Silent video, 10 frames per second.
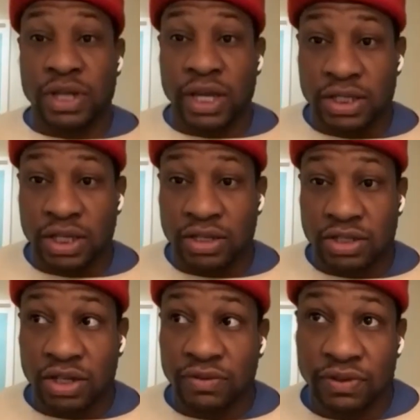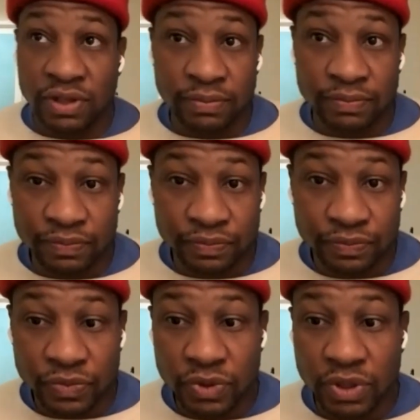is changing and shifting,
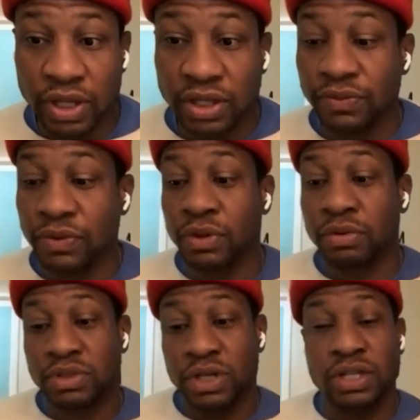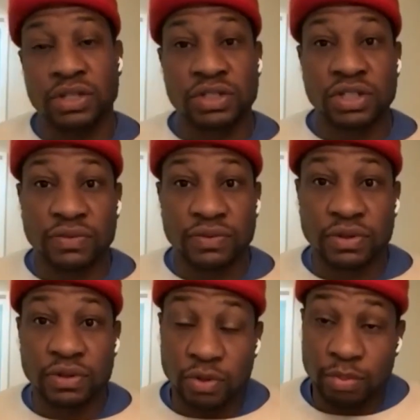and if you don't change and
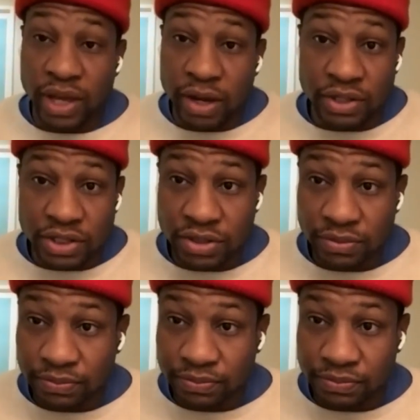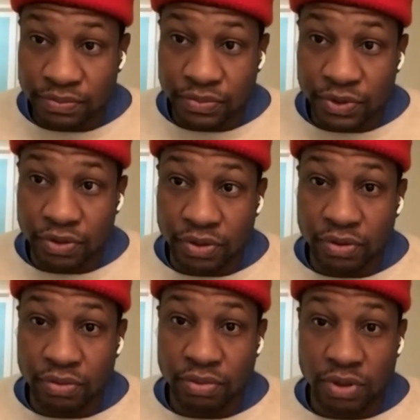shift, you perish. You
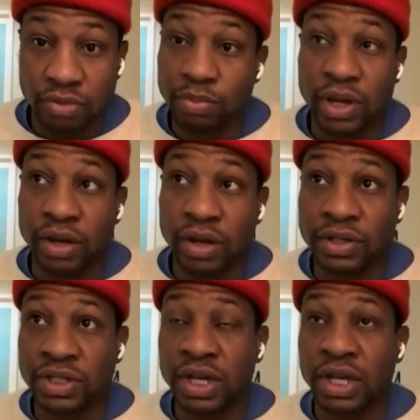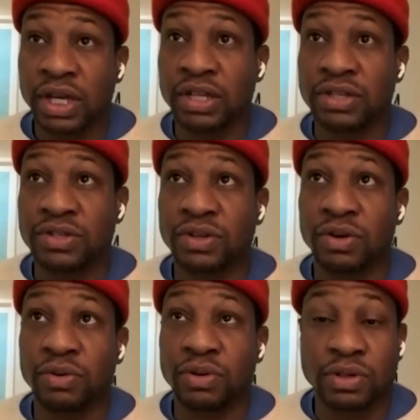know, you will perish. And
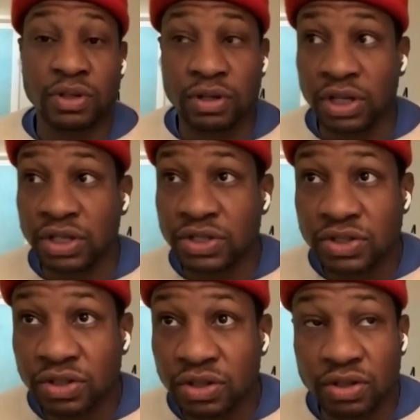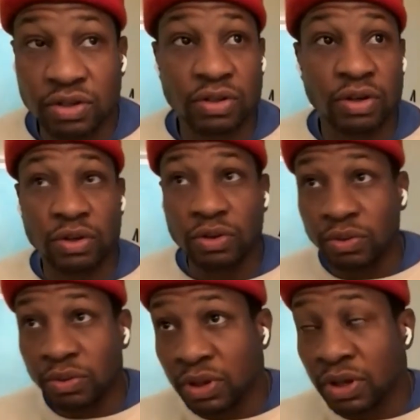so, good on us good on
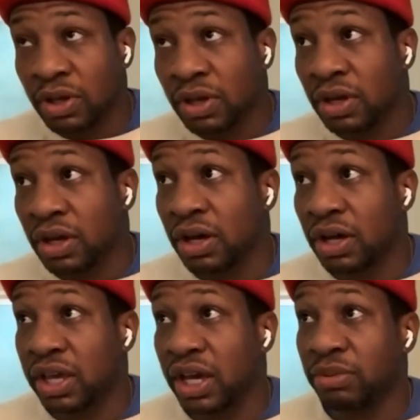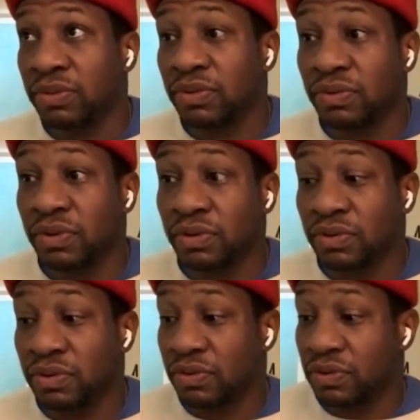you, uh, Academy, for, for,
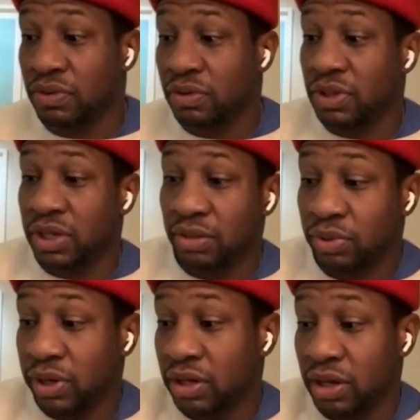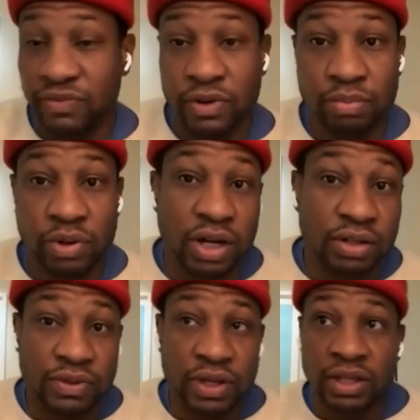for doing that. I'm proud. I'm very
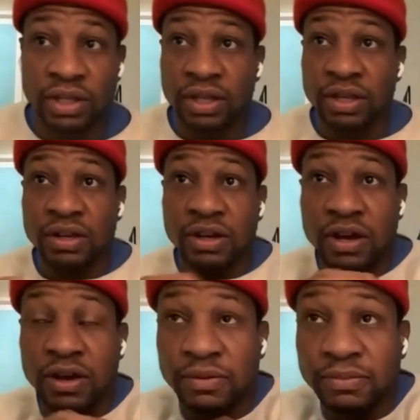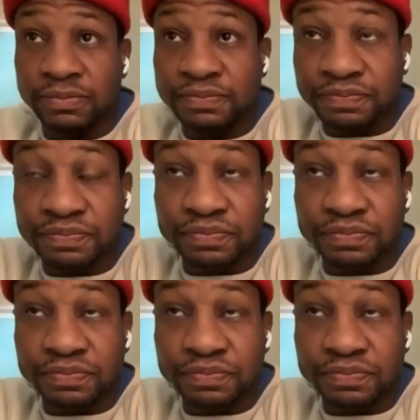proud of that. Um,